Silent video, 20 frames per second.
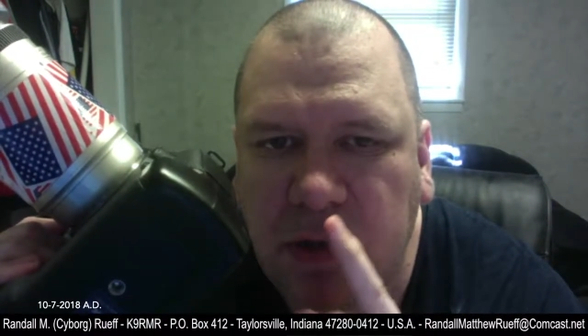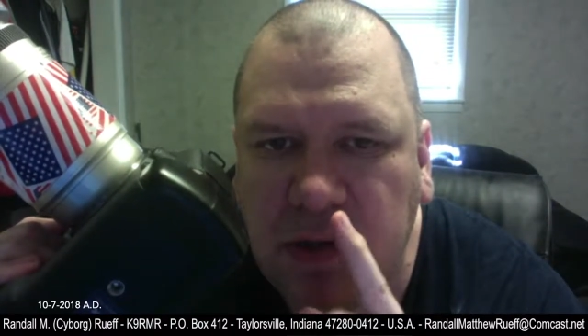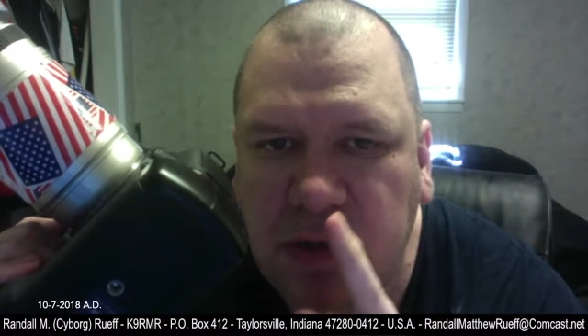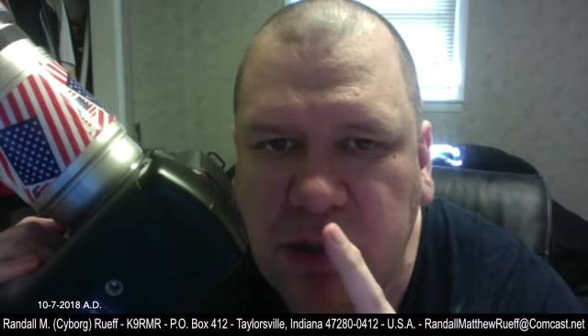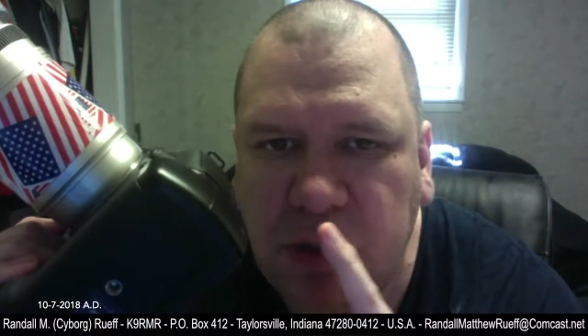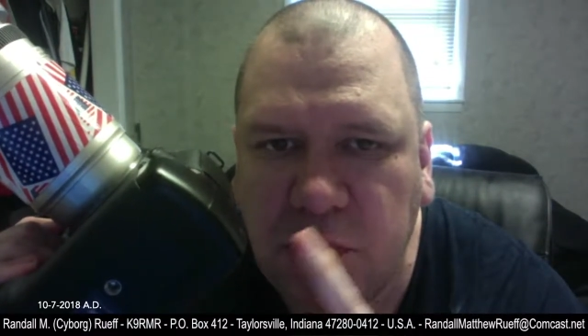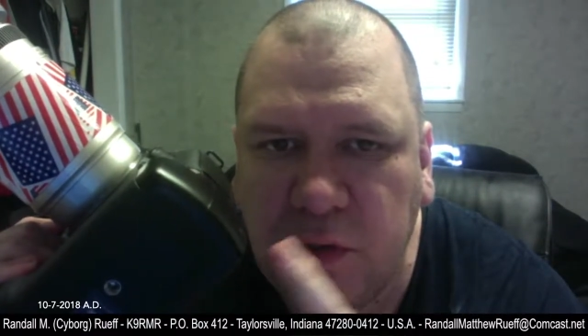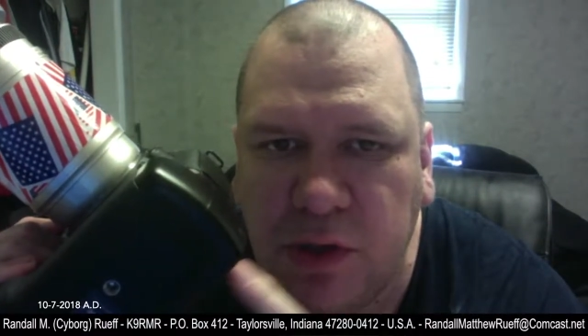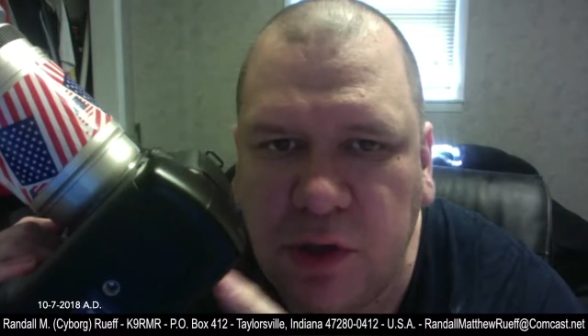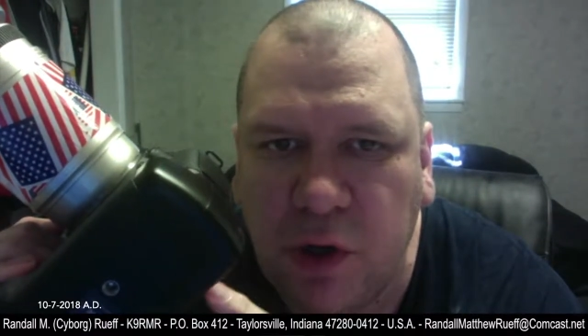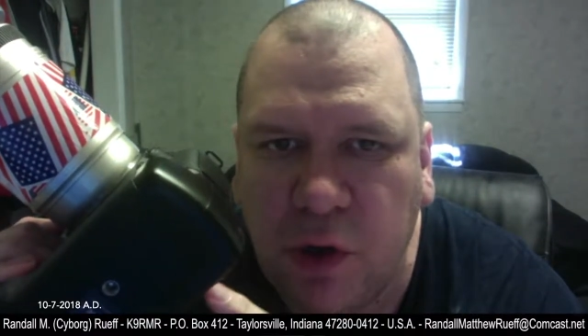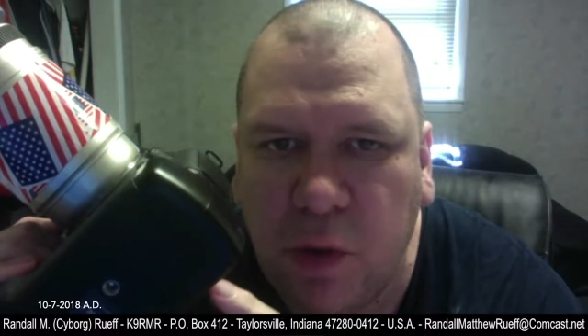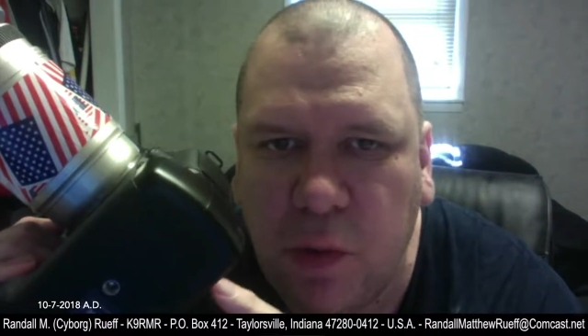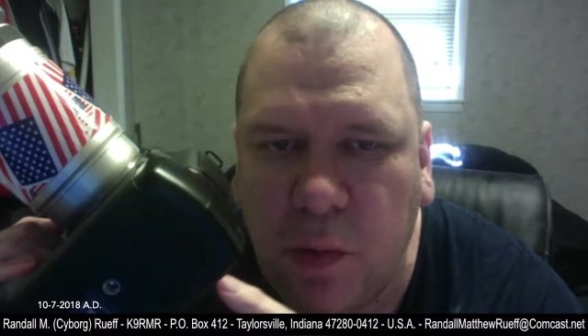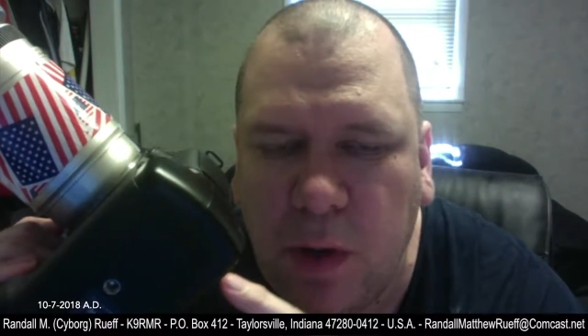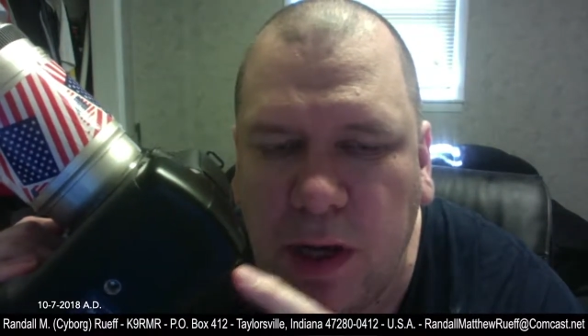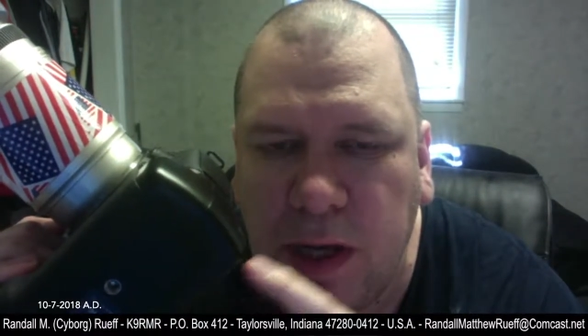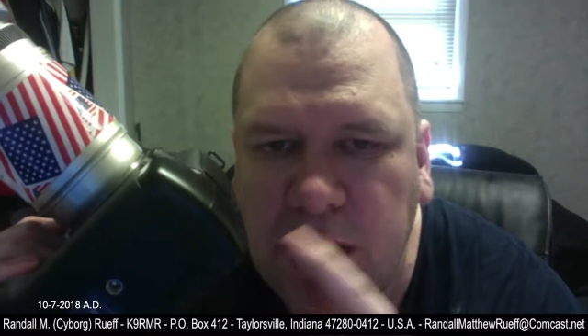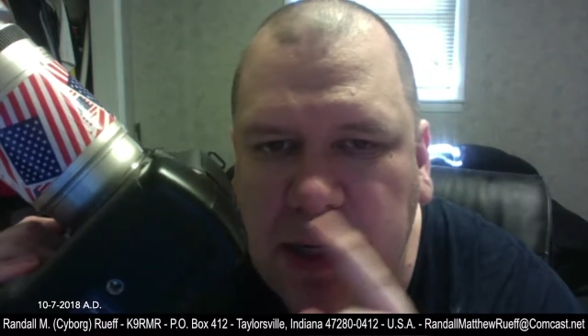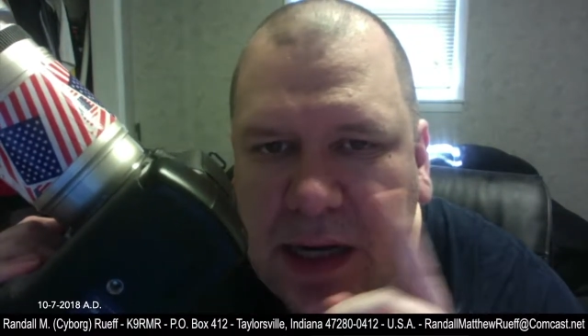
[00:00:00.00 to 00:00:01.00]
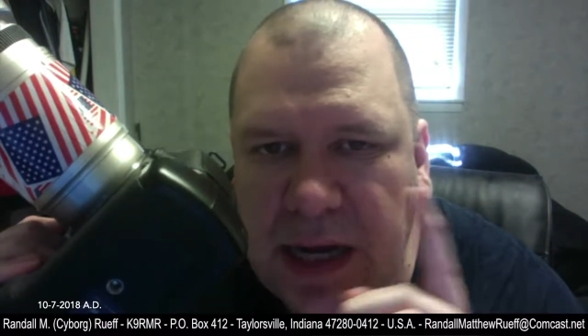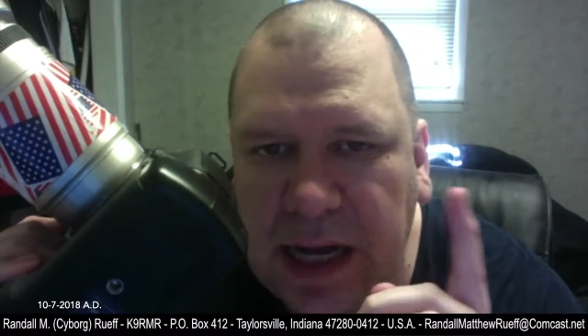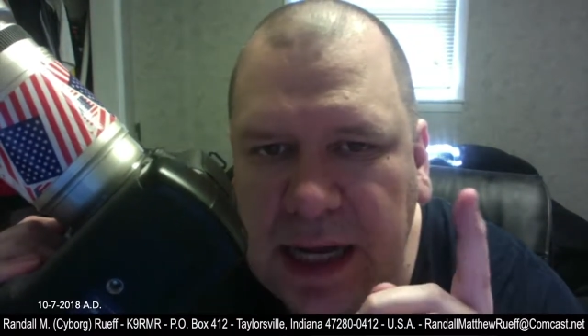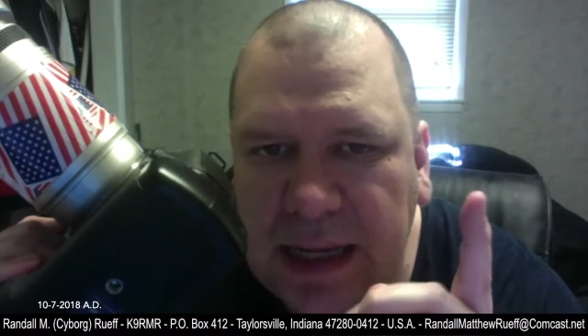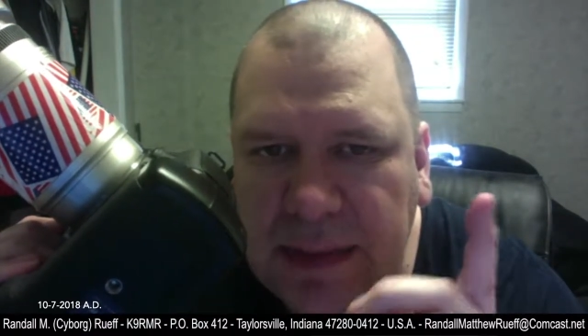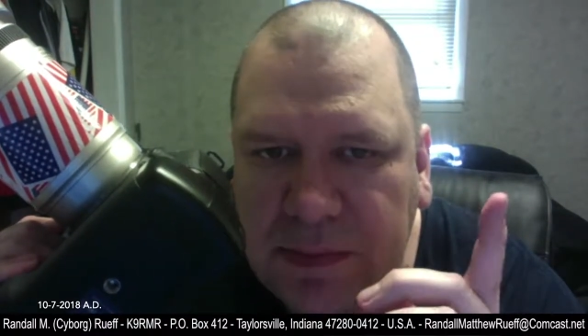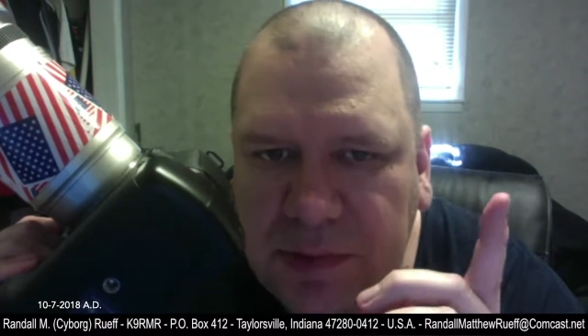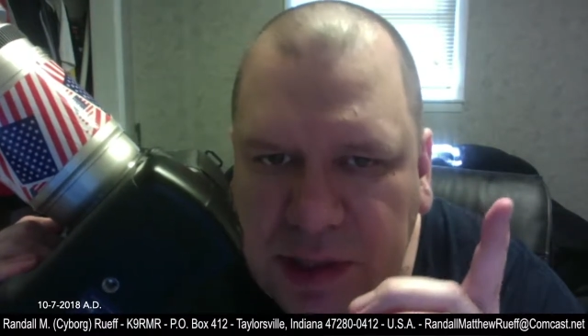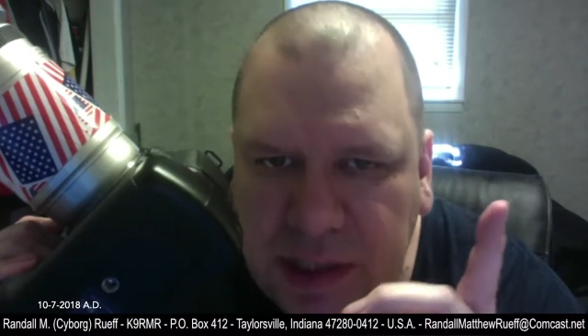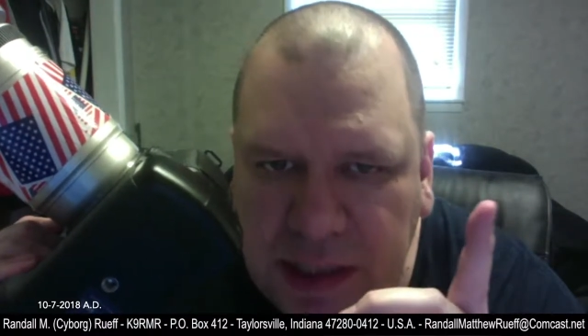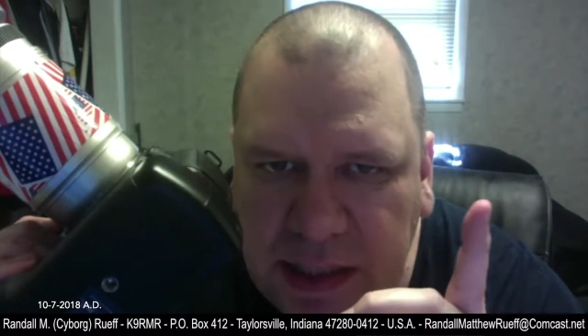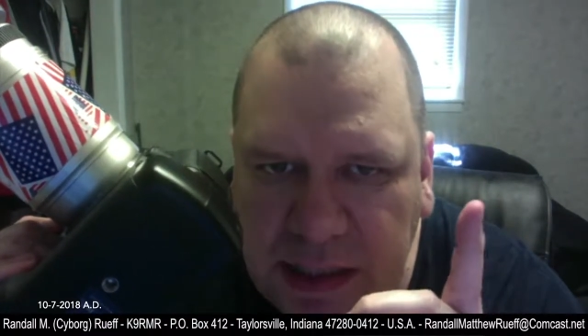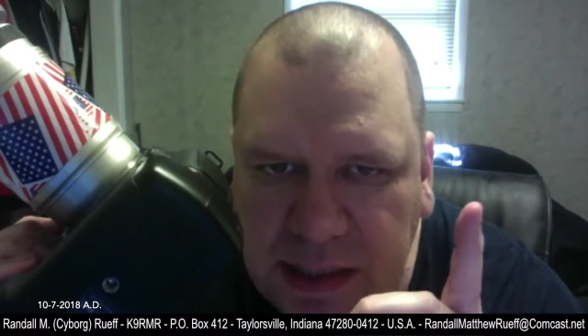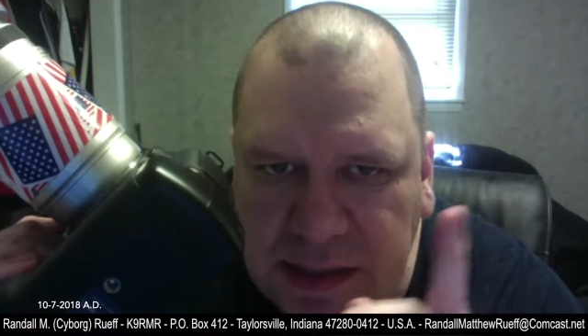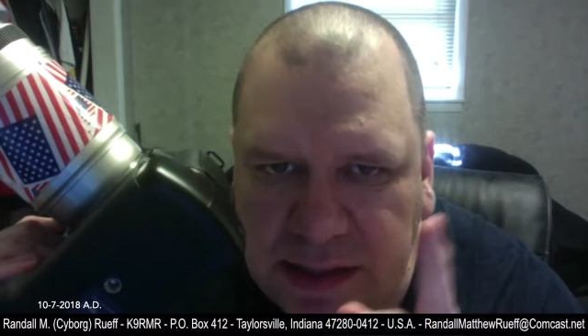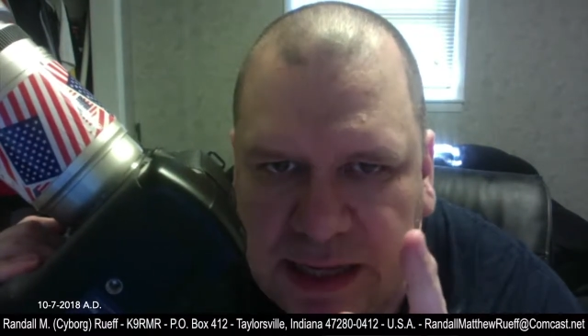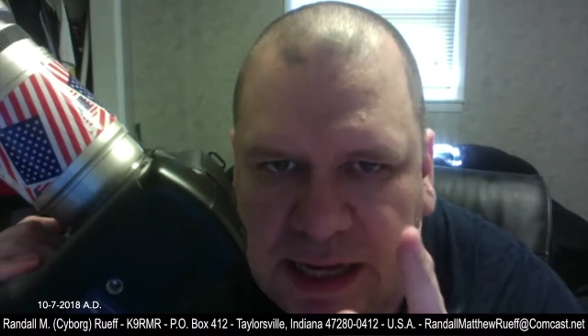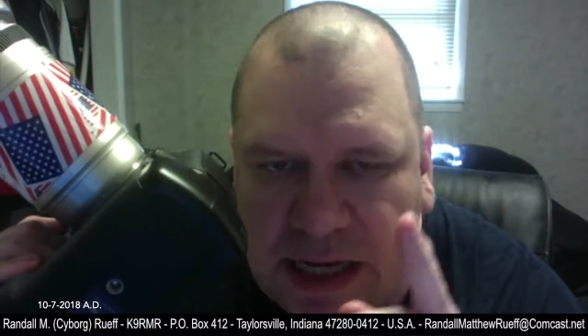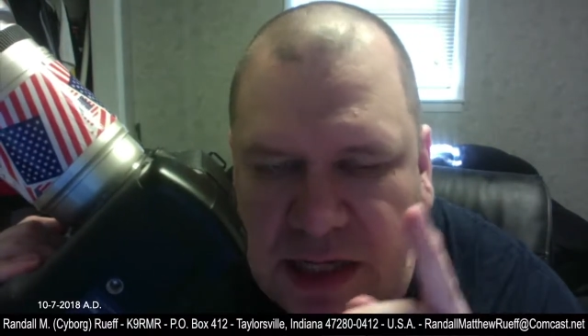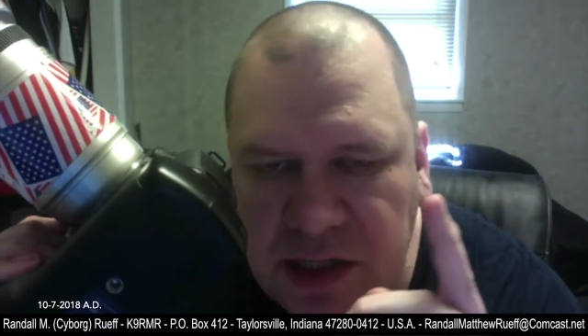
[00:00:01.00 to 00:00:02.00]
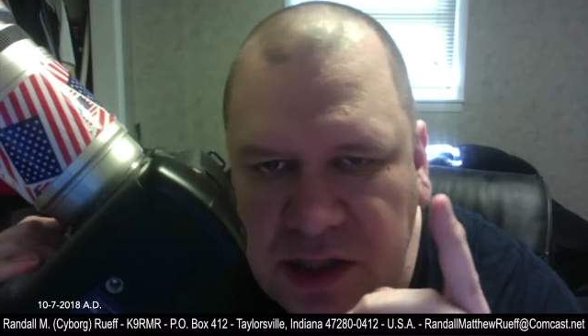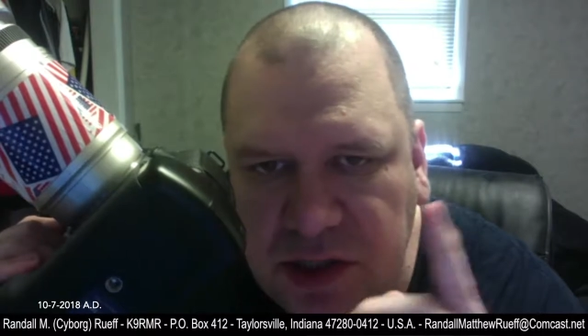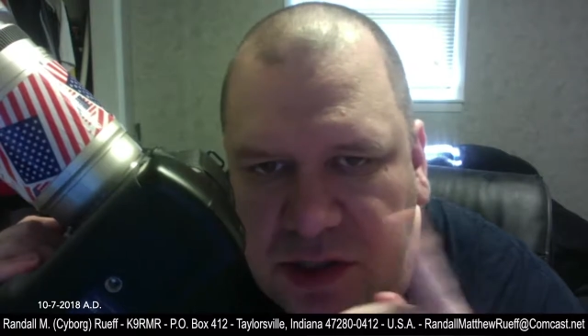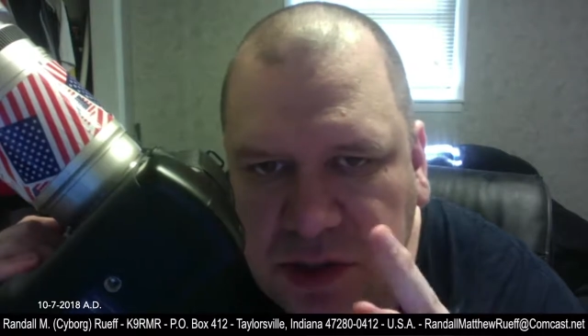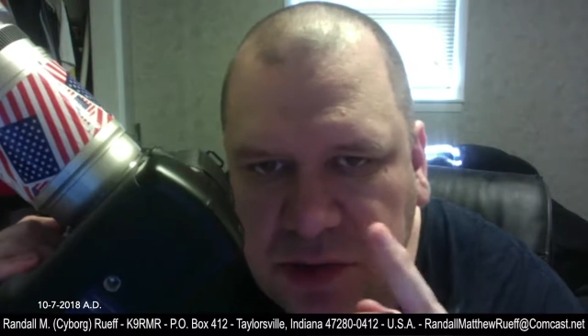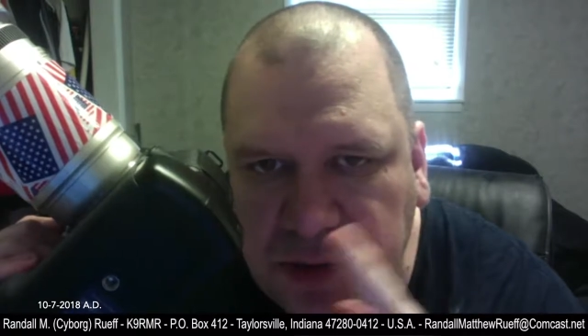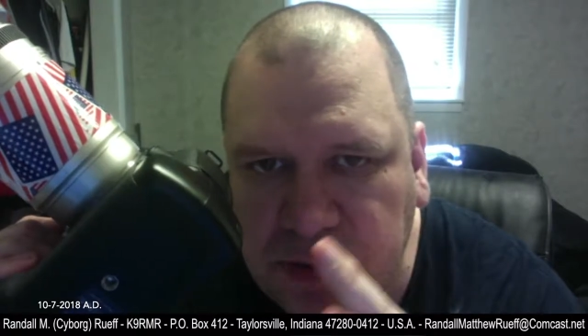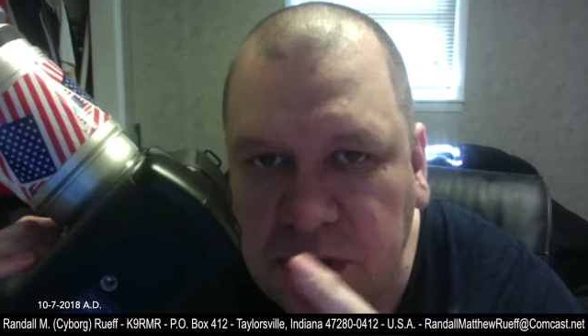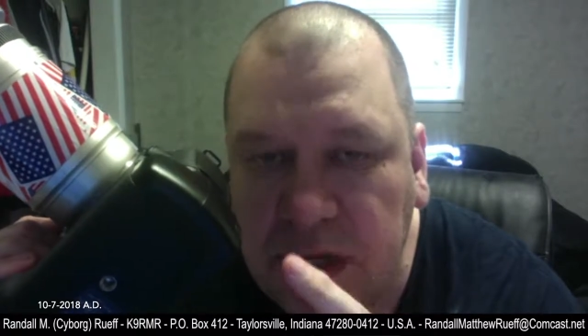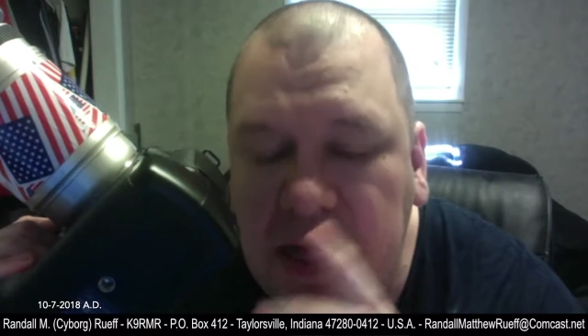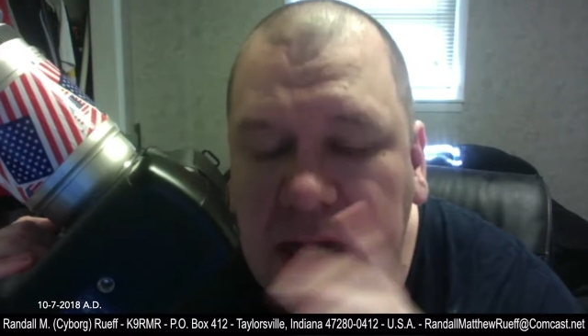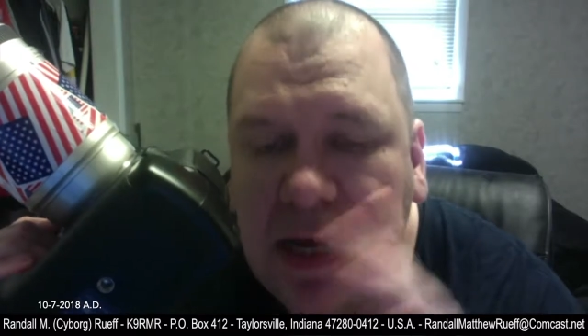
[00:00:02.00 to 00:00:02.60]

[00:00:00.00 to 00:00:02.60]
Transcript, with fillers: zero zero one IMG slash zero,